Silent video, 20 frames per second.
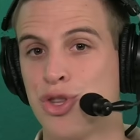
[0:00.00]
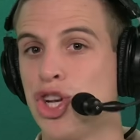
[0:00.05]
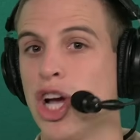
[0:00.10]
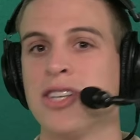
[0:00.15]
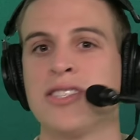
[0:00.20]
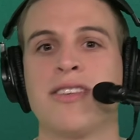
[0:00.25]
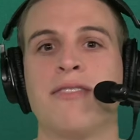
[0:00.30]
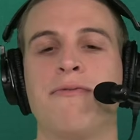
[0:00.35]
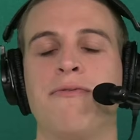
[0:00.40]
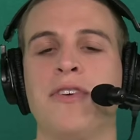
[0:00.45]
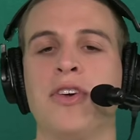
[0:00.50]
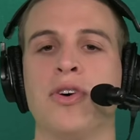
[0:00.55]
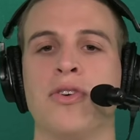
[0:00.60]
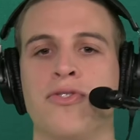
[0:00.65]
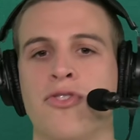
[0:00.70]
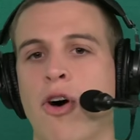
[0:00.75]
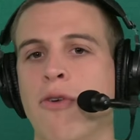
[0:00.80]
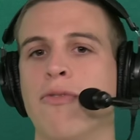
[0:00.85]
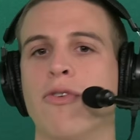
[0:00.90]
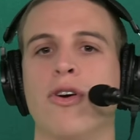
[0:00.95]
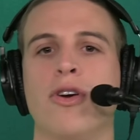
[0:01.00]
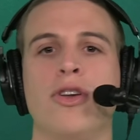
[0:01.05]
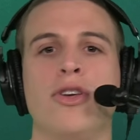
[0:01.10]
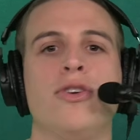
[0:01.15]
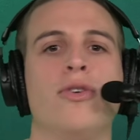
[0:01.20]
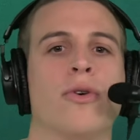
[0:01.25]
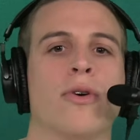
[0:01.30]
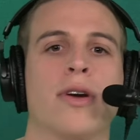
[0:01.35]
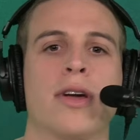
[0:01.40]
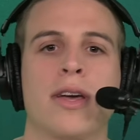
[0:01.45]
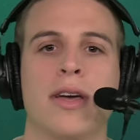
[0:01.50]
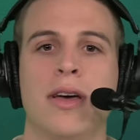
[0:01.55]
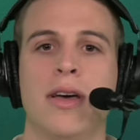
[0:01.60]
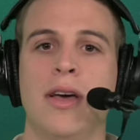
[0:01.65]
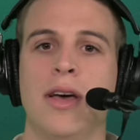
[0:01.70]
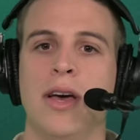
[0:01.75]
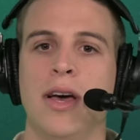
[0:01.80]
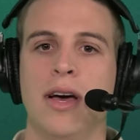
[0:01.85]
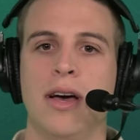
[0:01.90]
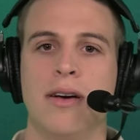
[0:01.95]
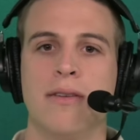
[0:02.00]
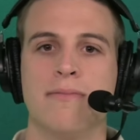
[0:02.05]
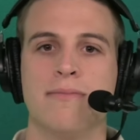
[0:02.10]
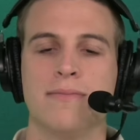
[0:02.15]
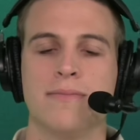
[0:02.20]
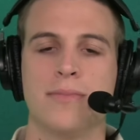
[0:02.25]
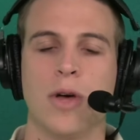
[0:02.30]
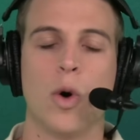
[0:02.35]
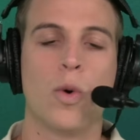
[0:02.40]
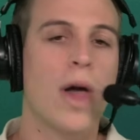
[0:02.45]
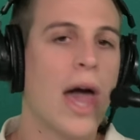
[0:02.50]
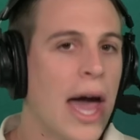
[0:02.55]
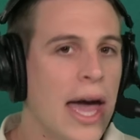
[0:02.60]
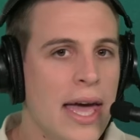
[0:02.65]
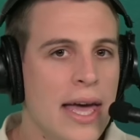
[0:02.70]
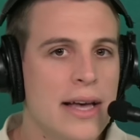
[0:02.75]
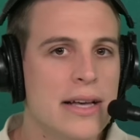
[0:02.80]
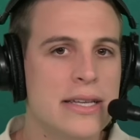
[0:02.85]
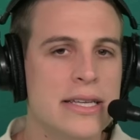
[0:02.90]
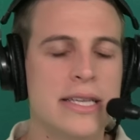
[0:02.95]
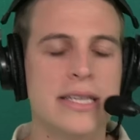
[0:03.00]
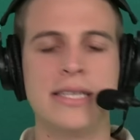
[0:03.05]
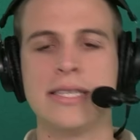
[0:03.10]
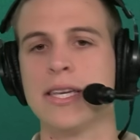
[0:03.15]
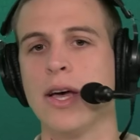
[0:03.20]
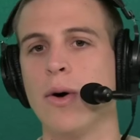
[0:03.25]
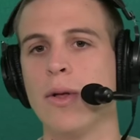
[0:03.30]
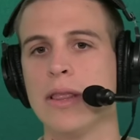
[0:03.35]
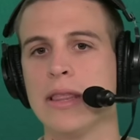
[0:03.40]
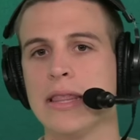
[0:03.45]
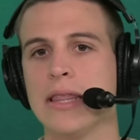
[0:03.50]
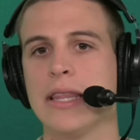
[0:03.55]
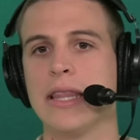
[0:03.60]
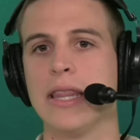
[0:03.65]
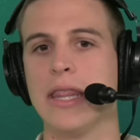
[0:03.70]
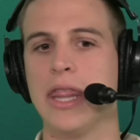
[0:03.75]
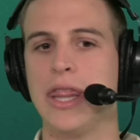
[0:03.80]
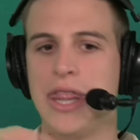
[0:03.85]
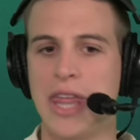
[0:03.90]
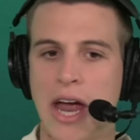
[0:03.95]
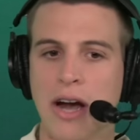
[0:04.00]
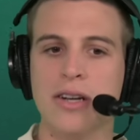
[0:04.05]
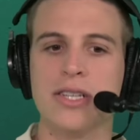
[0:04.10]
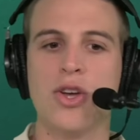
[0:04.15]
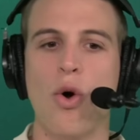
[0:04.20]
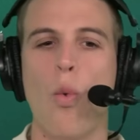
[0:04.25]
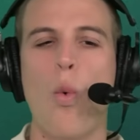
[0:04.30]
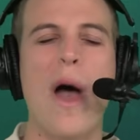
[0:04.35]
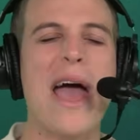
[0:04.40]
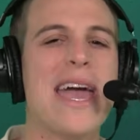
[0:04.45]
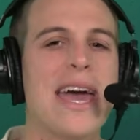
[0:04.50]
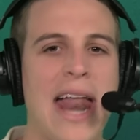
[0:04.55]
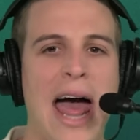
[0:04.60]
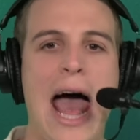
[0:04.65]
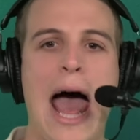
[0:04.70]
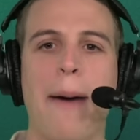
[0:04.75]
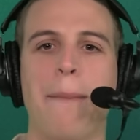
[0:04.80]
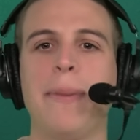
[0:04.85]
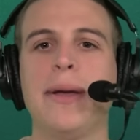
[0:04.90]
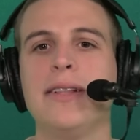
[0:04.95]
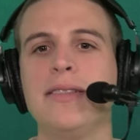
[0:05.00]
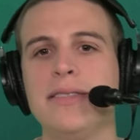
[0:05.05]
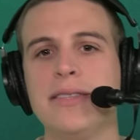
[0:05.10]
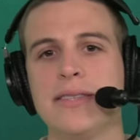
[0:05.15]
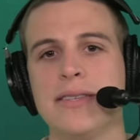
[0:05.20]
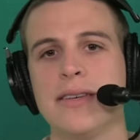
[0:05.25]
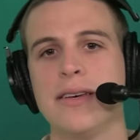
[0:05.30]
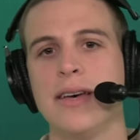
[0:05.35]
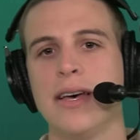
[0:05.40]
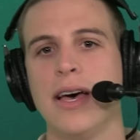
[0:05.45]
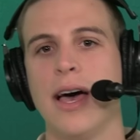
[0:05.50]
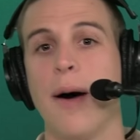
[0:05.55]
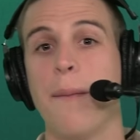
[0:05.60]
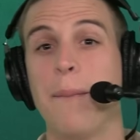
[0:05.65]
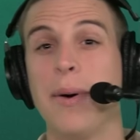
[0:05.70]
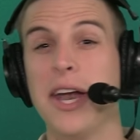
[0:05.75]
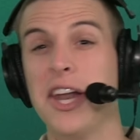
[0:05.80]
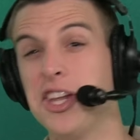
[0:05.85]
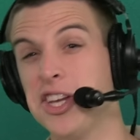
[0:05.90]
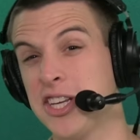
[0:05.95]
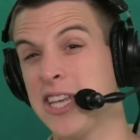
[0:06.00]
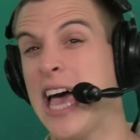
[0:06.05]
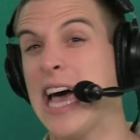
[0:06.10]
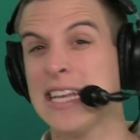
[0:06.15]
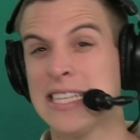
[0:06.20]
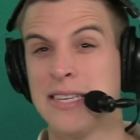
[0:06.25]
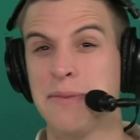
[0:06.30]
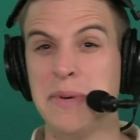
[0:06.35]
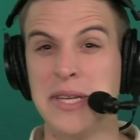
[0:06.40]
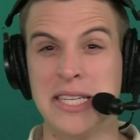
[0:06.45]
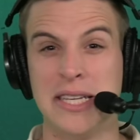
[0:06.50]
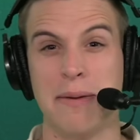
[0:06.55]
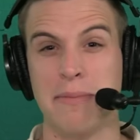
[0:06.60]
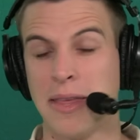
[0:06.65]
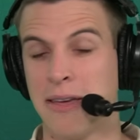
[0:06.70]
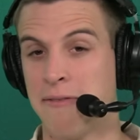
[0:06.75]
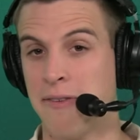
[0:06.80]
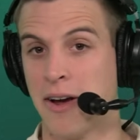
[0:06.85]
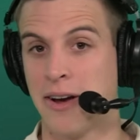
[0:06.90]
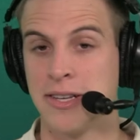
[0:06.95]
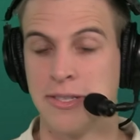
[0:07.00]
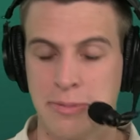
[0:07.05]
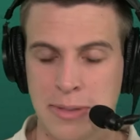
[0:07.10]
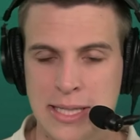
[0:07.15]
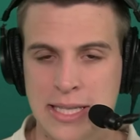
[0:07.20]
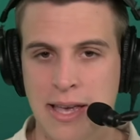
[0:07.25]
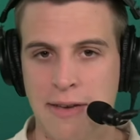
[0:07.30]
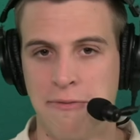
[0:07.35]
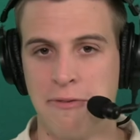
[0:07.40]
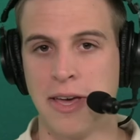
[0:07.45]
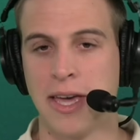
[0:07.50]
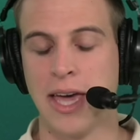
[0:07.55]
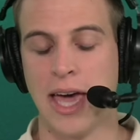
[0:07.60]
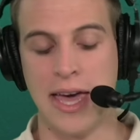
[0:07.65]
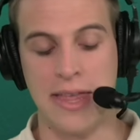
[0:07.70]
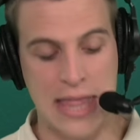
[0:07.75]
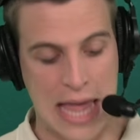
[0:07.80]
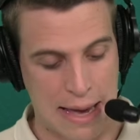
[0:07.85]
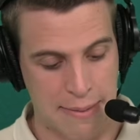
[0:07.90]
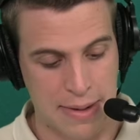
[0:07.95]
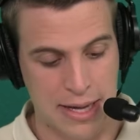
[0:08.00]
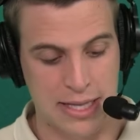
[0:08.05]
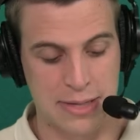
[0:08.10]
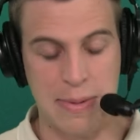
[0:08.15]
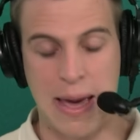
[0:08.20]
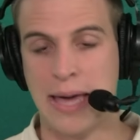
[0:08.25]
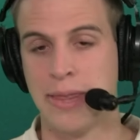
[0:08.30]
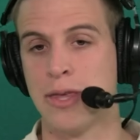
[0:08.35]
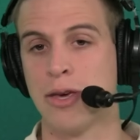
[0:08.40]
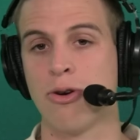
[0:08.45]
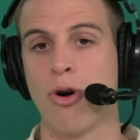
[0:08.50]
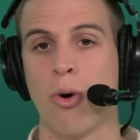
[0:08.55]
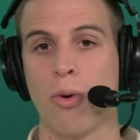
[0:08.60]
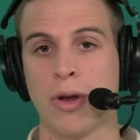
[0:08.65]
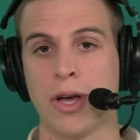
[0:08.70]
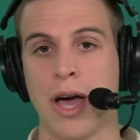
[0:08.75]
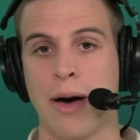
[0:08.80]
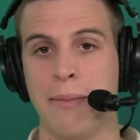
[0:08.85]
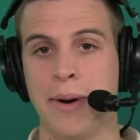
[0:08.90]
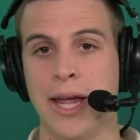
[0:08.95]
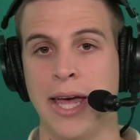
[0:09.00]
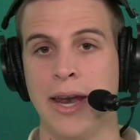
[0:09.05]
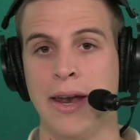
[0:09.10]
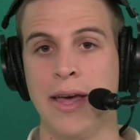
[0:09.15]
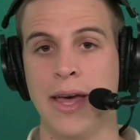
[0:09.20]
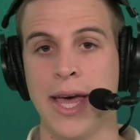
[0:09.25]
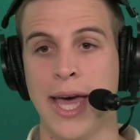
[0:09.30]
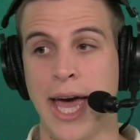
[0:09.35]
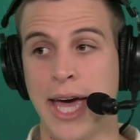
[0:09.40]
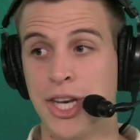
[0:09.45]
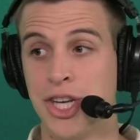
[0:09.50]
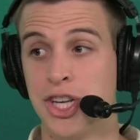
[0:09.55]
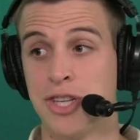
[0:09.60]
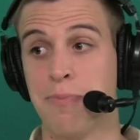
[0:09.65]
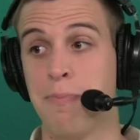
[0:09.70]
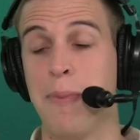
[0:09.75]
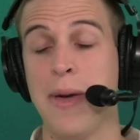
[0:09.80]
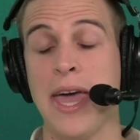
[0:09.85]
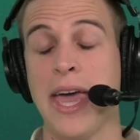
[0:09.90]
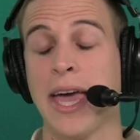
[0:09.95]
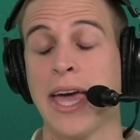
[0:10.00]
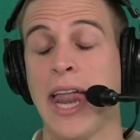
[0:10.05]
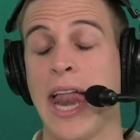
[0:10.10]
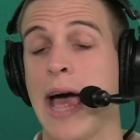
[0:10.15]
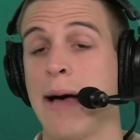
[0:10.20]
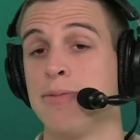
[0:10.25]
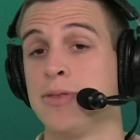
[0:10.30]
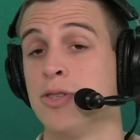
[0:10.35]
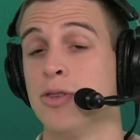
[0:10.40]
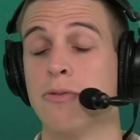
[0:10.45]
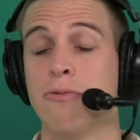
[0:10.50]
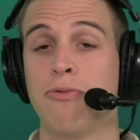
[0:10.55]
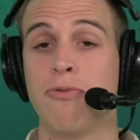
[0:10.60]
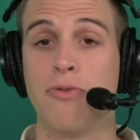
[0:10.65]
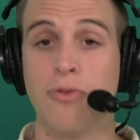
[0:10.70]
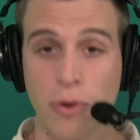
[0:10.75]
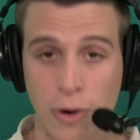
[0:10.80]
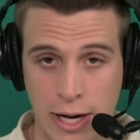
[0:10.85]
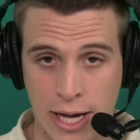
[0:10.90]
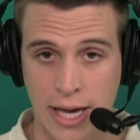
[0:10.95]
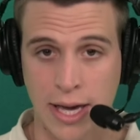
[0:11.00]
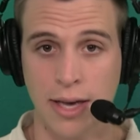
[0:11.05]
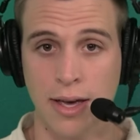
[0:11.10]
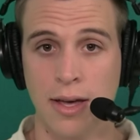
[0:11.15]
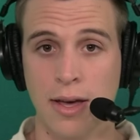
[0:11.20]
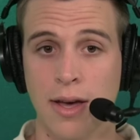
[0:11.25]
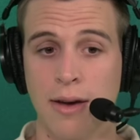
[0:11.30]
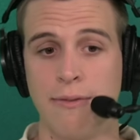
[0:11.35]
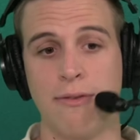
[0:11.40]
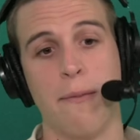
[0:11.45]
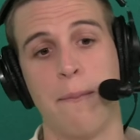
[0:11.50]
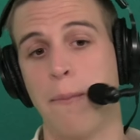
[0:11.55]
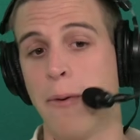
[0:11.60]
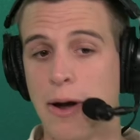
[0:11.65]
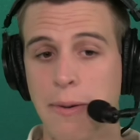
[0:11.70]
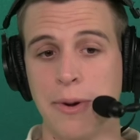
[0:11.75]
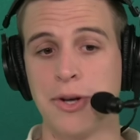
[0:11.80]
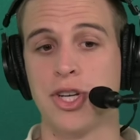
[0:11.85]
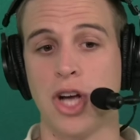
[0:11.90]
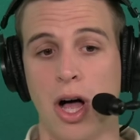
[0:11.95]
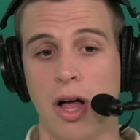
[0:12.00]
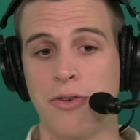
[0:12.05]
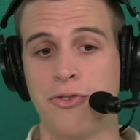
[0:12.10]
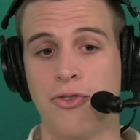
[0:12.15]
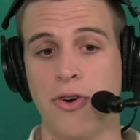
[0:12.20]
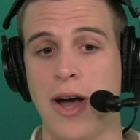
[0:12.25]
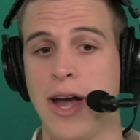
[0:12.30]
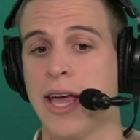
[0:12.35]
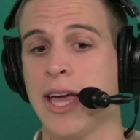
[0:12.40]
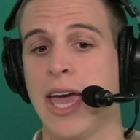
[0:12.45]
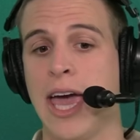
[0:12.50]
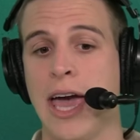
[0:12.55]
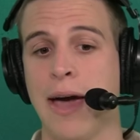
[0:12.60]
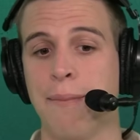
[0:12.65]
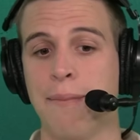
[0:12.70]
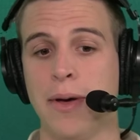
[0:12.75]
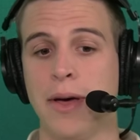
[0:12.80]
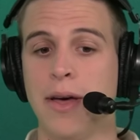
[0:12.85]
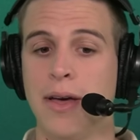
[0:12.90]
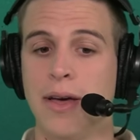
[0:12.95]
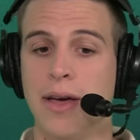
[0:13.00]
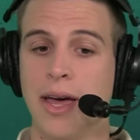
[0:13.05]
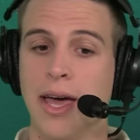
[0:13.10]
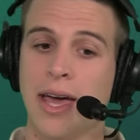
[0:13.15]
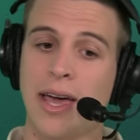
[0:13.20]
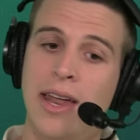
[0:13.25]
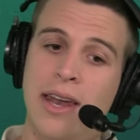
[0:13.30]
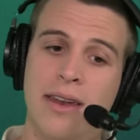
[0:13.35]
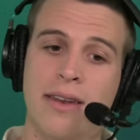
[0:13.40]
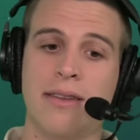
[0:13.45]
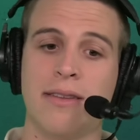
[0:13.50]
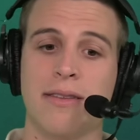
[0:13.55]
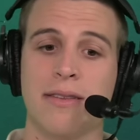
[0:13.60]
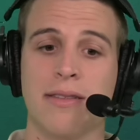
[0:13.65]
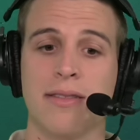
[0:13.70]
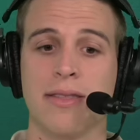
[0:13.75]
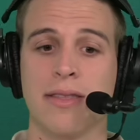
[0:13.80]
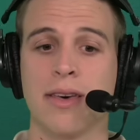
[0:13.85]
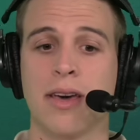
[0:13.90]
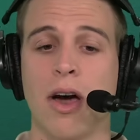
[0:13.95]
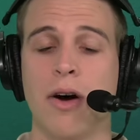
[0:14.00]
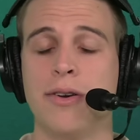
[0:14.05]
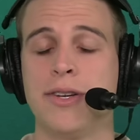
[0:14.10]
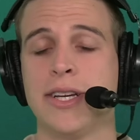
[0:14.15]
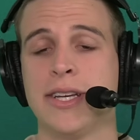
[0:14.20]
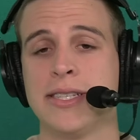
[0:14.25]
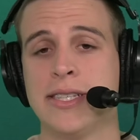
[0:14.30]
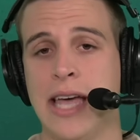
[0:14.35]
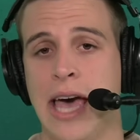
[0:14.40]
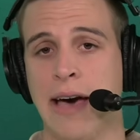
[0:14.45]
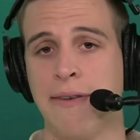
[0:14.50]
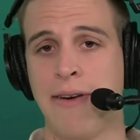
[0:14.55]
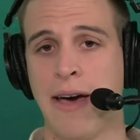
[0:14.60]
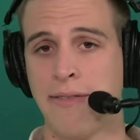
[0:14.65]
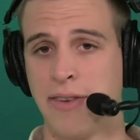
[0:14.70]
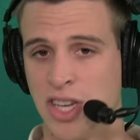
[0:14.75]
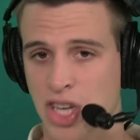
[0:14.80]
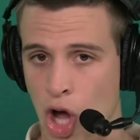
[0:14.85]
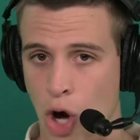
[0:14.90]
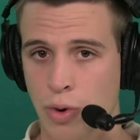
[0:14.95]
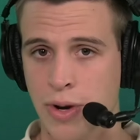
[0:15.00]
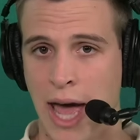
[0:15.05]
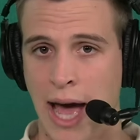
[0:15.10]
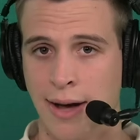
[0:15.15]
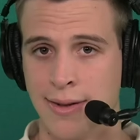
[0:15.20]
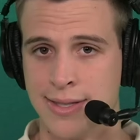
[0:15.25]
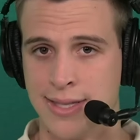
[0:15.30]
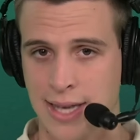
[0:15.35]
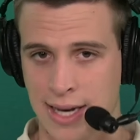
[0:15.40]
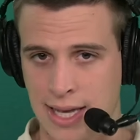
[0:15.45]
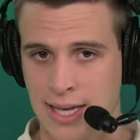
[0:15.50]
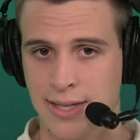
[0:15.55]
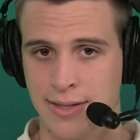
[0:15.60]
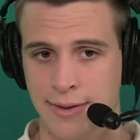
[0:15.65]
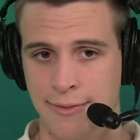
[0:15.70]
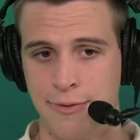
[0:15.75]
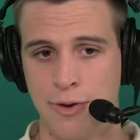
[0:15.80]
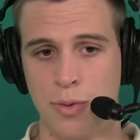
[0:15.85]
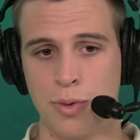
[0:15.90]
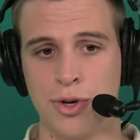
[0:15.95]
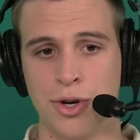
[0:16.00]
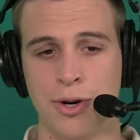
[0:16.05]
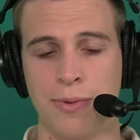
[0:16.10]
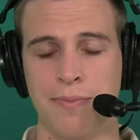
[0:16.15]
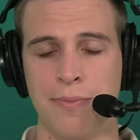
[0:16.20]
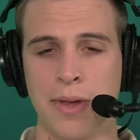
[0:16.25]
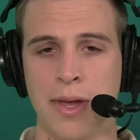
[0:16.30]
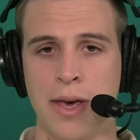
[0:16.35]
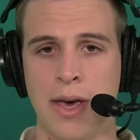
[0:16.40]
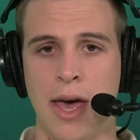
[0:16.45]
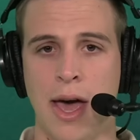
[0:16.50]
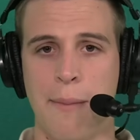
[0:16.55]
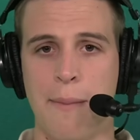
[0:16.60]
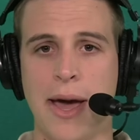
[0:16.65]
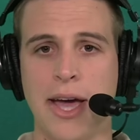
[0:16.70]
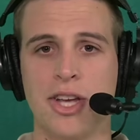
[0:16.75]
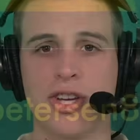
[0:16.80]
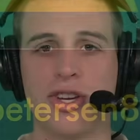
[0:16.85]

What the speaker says: Justin Fields over in New York. Okay? So there's a way it happens, but it just has to be something very specific, and that means Matthew Golden coming in and just being an absolute freak for pretty much all of training camp and the coaching staff having no doubts that he's the future. Make